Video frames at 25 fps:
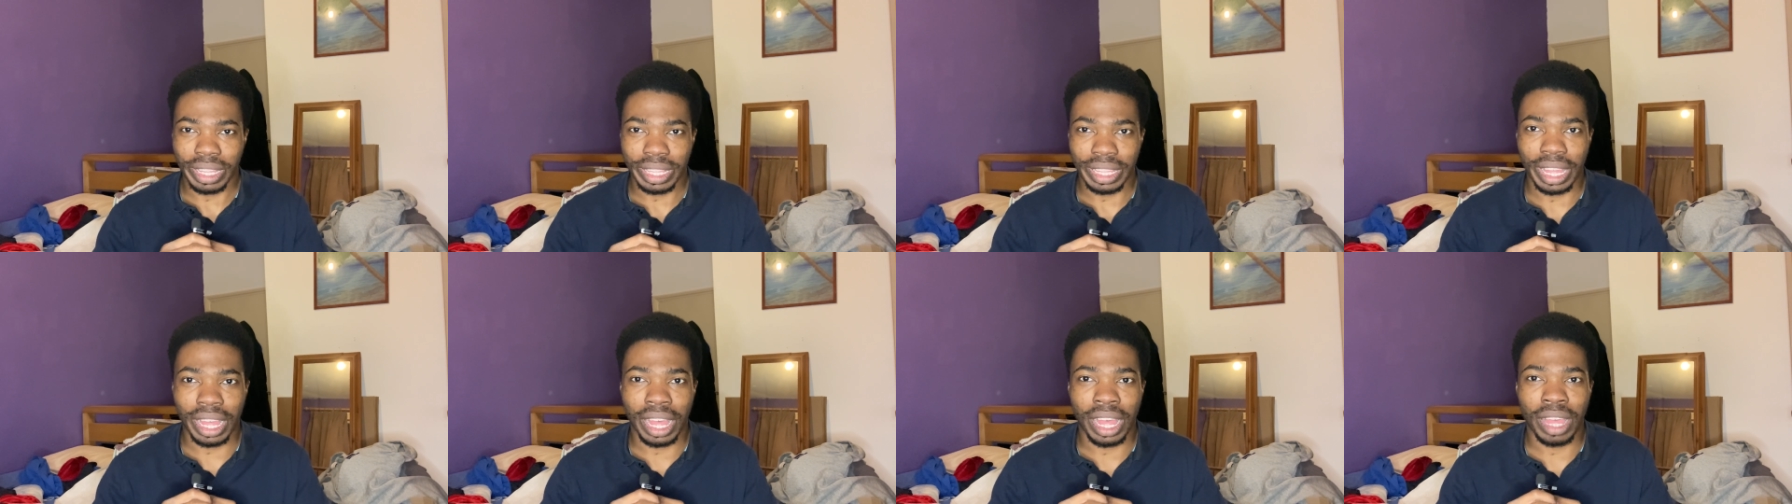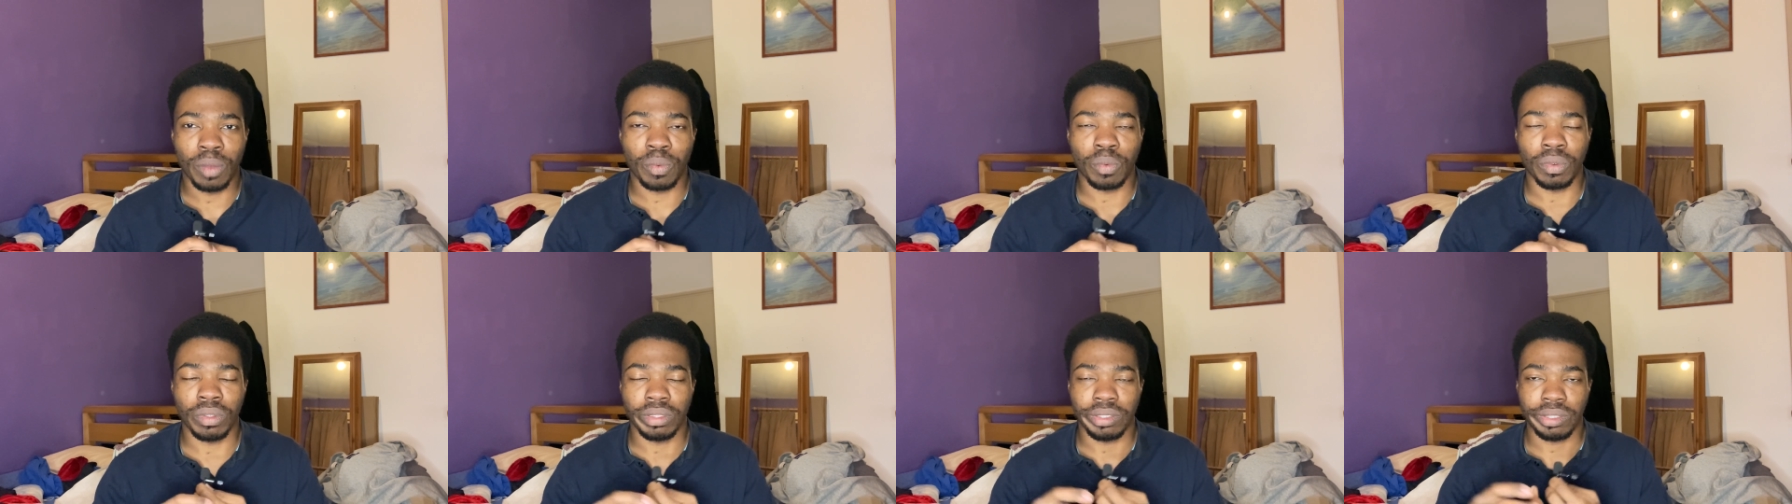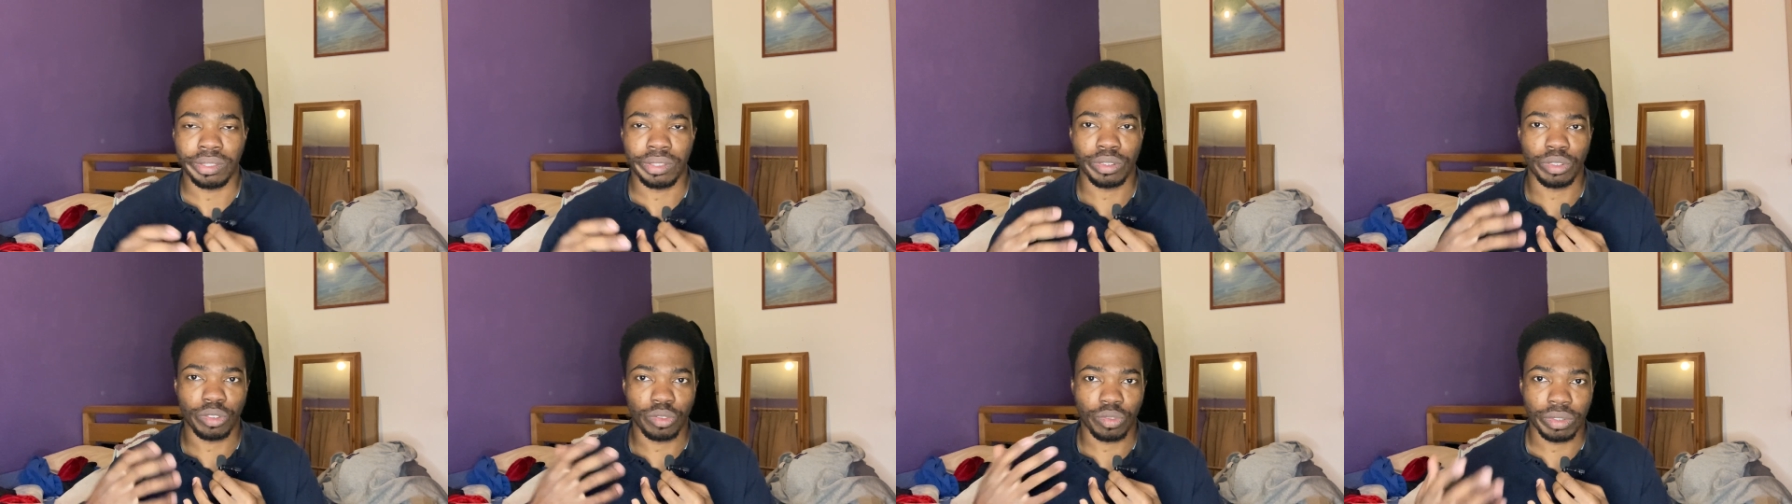that I want
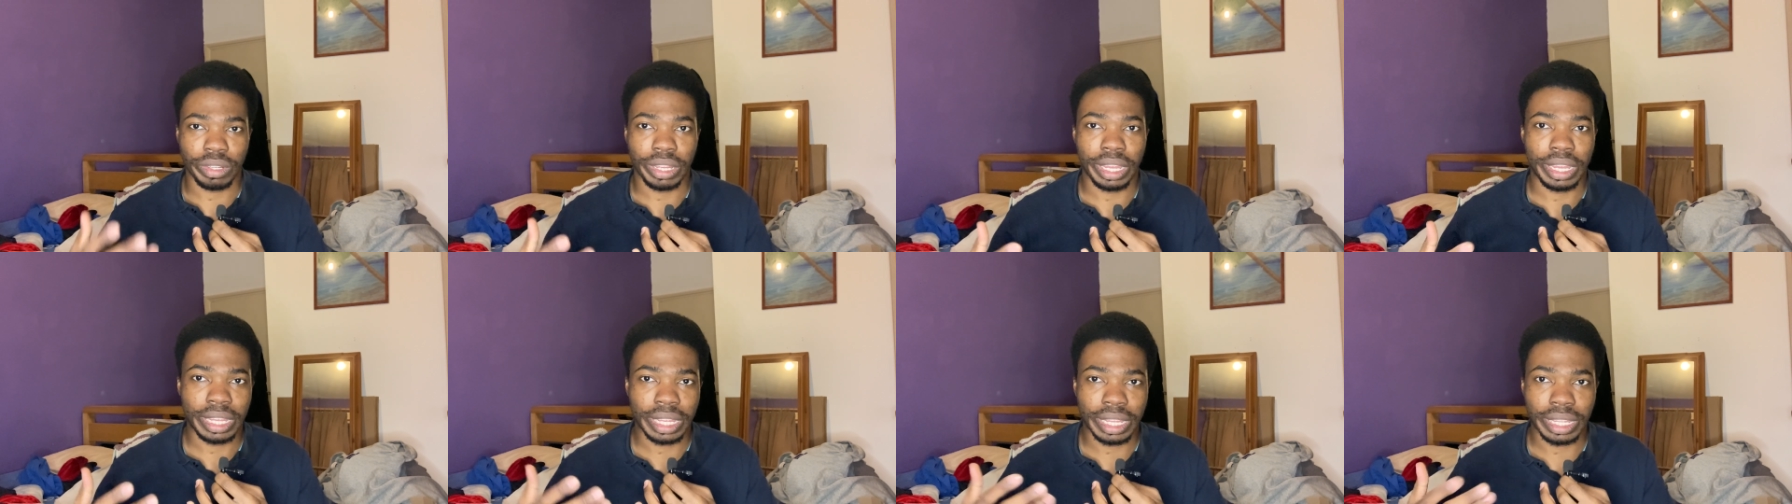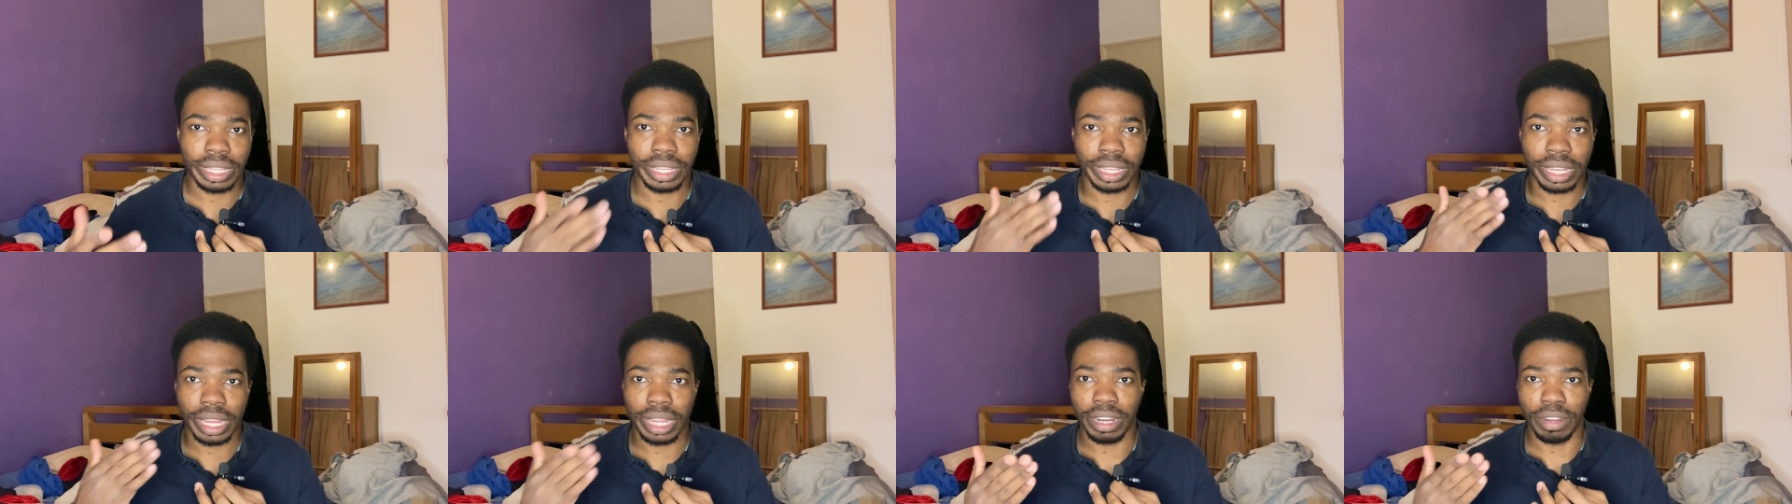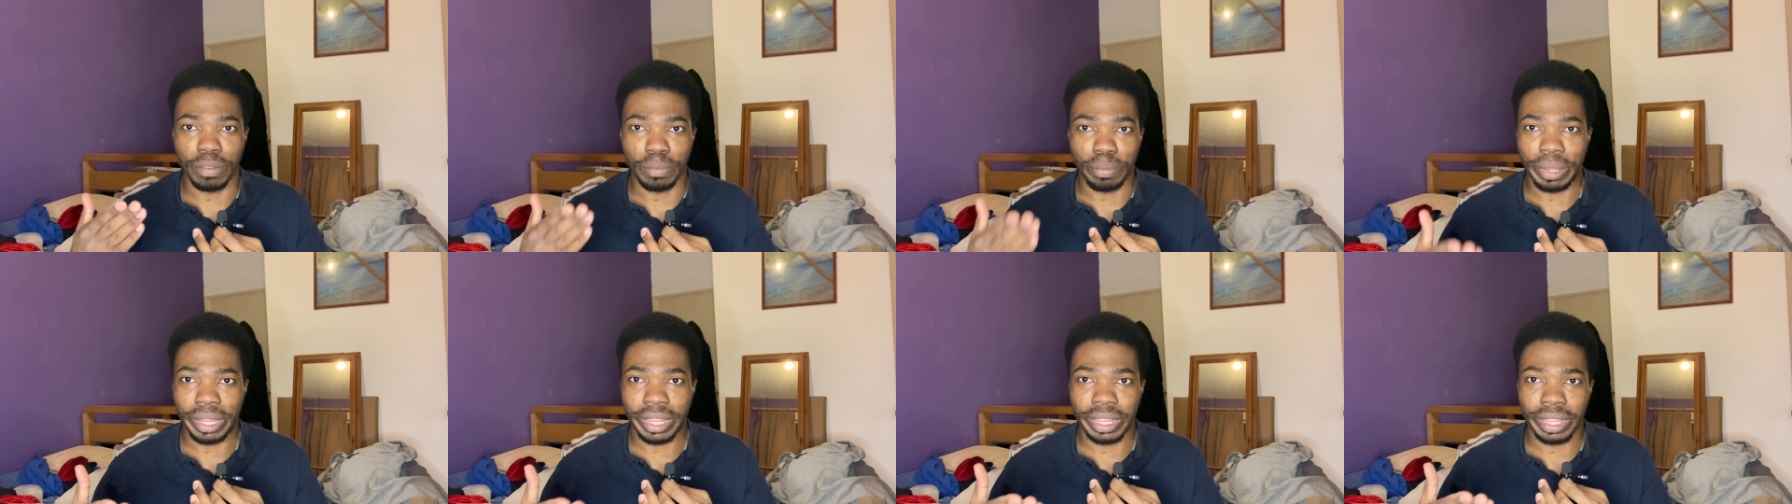to create and kind
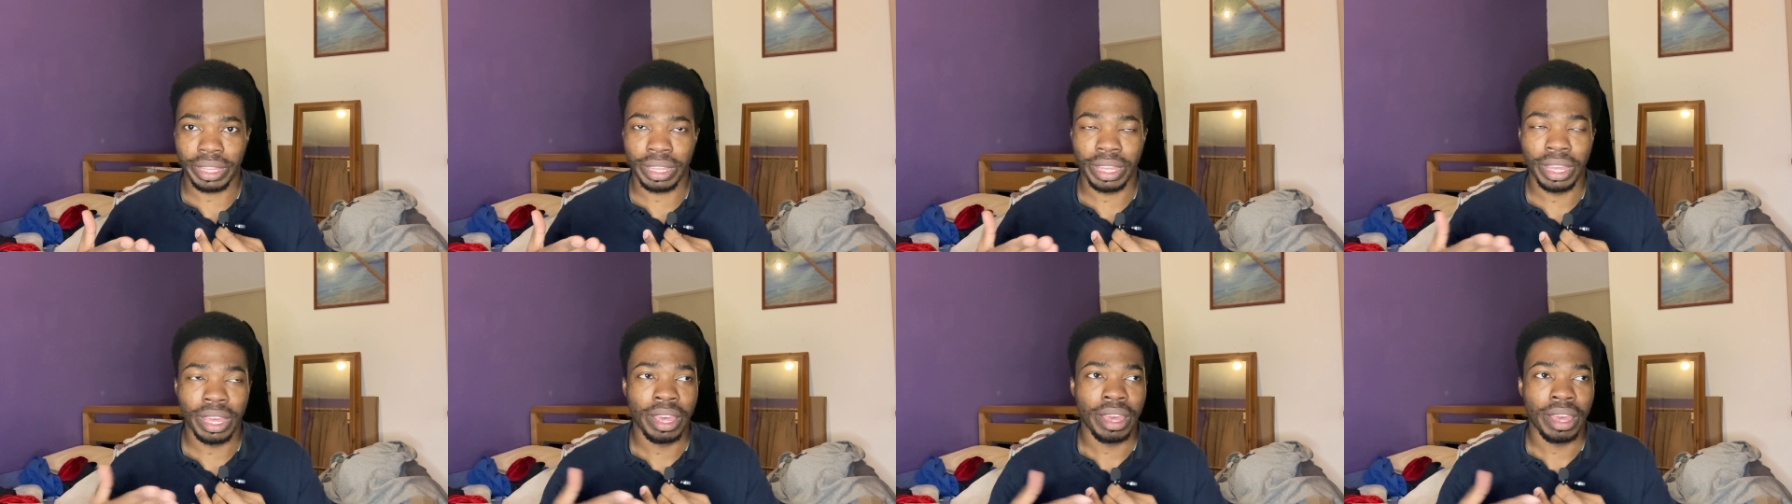of make.